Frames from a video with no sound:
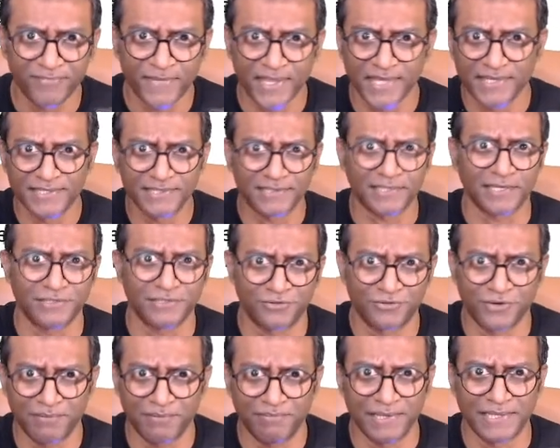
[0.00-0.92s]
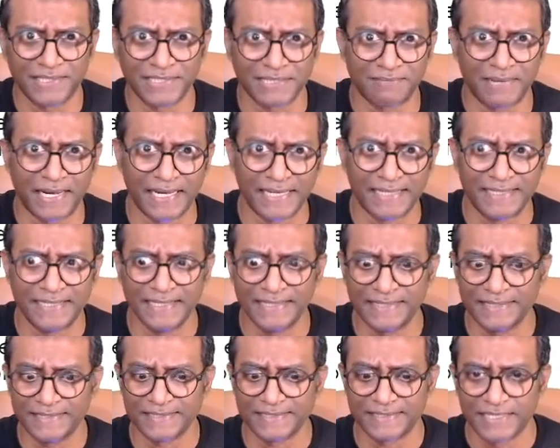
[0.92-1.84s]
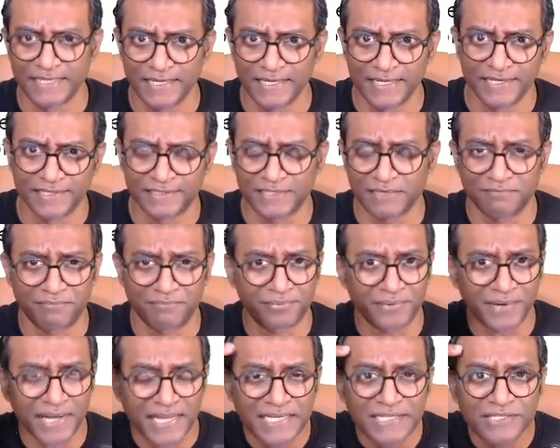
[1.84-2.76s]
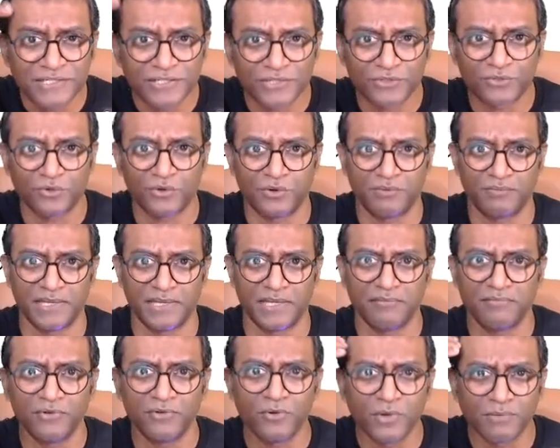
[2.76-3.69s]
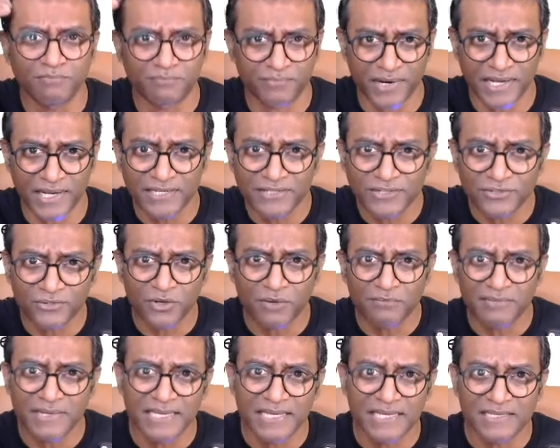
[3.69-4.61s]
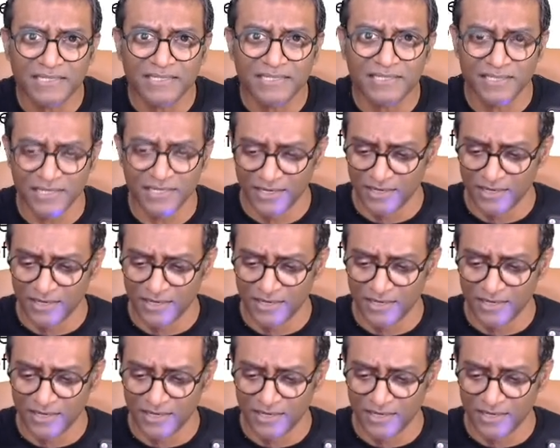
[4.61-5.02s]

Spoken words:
start scribbling some ideas. Start brainstorming. You know what brainstorming is?